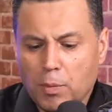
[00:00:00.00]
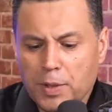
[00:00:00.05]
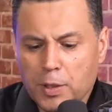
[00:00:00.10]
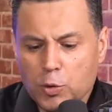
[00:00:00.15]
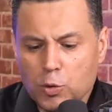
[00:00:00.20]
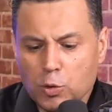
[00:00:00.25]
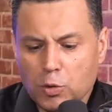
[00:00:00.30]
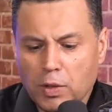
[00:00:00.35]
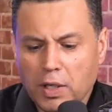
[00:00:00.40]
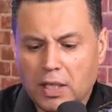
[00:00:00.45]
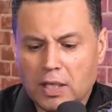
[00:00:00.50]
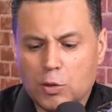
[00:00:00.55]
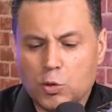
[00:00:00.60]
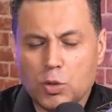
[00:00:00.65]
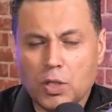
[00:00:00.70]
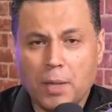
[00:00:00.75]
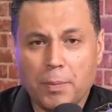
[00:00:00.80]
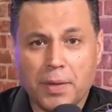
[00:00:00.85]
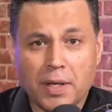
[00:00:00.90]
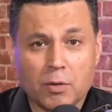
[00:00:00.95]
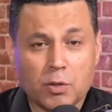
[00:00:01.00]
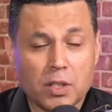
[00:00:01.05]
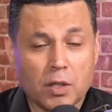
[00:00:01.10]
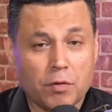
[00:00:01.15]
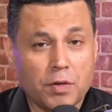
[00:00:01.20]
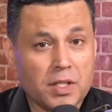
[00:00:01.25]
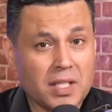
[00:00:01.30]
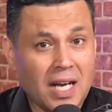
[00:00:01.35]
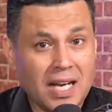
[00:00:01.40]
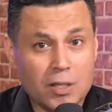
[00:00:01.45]
And you started
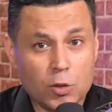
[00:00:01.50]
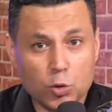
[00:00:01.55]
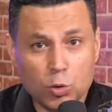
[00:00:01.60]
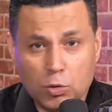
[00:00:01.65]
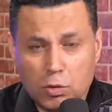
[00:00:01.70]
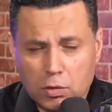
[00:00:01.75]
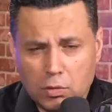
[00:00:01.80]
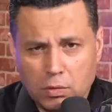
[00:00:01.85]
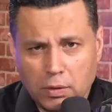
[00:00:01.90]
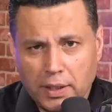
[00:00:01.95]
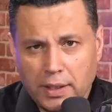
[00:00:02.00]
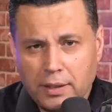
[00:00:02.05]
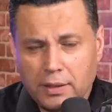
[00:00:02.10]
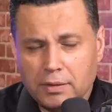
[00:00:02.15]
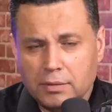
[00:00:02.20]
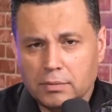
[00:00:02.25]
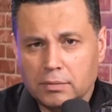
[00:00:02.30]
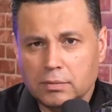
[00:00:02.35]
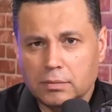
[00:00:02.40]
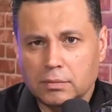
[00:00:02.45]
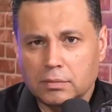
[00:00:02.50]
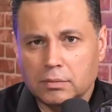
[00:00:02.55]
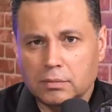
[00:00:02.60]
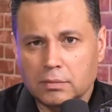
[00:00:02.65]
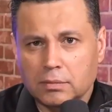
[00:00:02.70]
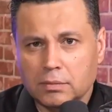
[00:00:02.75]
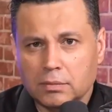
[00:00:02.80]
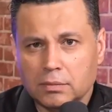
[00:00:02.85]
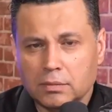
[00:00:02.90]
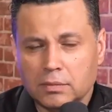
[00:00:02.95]
a relationship,
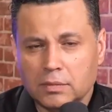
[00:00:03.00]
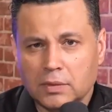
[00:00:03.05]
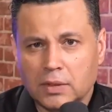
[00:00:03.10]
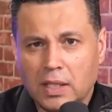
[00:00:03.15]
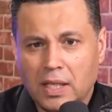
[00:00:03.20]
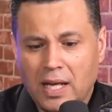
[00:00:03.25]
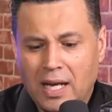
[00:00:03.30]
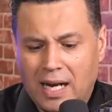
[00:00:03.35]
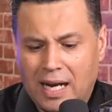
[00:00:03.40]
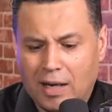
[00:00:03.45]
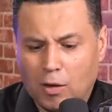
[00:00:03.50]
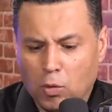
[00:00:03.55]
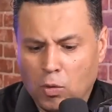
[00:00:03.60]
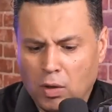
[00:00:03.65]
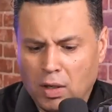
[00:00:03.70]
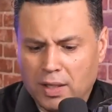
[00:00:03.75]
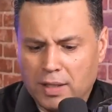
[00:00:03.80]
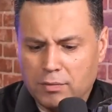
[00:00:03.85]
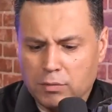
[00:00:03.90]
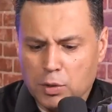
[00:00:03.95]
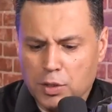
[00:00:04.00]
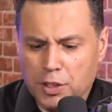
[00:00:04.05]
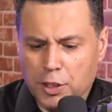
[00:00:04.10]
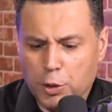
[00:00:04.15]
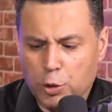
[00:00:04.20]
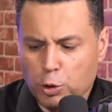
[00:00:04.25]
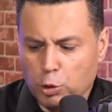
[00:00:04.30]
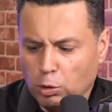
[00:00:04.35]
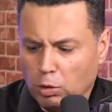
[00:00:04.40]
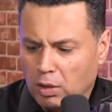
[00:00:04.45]
maybe you got married with him,
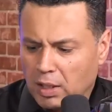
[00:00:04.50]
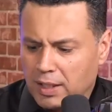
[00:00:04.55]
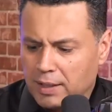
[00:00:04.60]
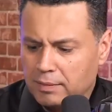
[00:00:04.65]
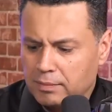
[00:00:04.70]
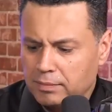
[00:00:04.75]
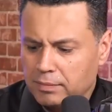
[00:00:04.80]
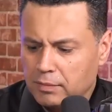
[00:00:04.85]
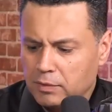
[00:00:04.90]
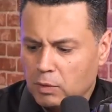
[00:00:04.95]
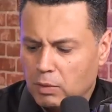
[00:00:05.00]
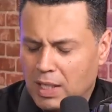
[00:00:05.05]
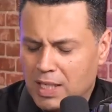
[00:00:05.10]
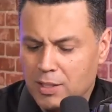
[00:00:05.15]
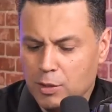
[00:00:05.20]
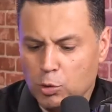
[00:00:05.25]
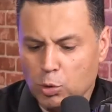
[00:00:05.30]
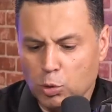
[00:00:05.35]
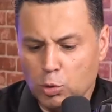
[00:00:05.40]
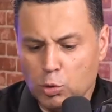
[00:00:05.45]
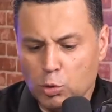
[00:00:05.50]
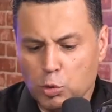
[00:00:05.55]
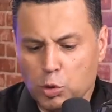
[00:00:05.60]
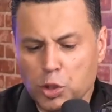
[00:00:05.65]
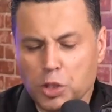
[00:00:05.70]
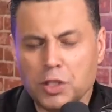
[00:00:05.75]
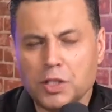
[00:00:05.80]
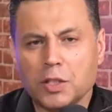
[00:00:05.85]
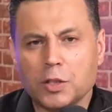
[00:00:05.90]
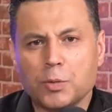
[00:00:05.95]
now you cry
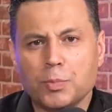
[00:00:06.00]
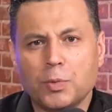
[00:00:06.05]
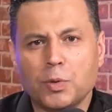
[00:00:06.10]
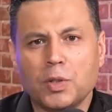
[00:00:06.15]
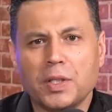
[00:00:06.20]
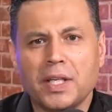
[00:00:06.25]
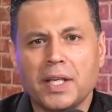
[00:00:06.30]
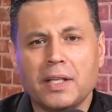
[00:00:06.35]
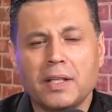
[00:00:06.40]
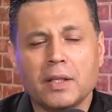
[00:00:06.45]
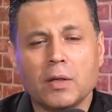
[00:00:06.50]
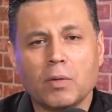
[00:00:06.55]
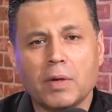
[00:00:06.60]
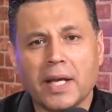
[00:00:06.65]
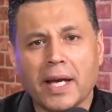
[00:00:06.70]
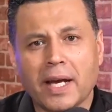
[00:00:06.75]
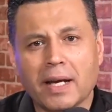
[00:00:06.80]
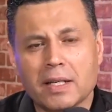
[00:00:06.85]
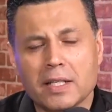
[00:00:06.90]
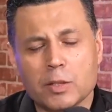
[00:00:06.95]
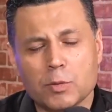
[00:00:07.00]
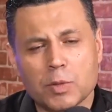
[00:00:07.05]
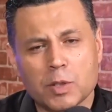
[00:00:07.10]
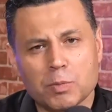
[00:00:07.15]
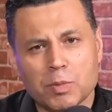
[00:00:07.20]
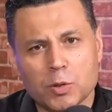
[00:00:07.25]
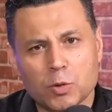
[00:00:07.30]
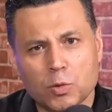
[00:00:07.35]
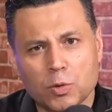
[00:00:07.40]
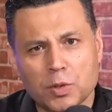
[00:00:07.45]
almost every day
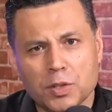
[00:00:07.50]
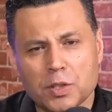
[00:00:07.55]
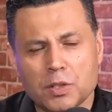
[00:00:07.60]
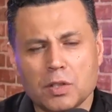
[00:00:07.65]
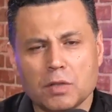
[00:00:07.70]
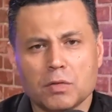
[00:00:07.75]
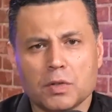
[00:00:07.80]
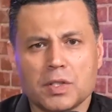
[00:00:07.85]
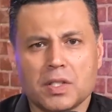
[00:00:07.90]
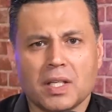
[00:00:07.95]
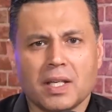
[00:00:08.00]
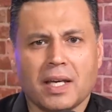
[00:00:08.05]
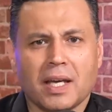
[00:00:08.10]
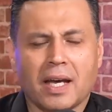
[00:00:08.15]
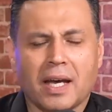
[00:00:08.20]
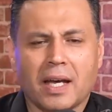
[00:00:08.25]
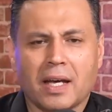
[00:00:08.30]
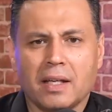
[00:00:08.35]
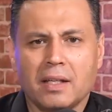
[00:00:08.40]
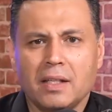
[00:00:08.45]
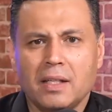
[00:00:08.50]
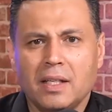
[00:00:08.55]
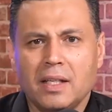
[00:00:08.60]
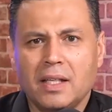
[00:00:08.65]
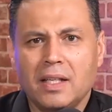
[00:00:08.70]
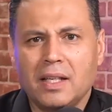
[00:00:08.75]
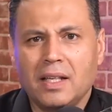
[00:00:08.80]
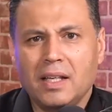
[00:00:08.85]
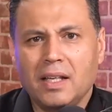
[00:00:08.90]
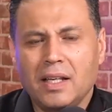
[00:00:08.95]
because he does not want the
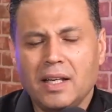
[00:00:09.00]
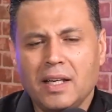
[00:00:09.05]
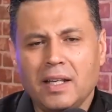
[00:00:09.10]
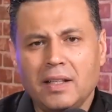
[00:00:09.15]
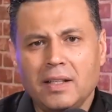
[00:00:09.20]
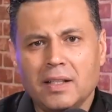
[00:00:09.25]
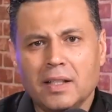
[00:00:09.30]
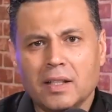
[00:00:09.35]
same as you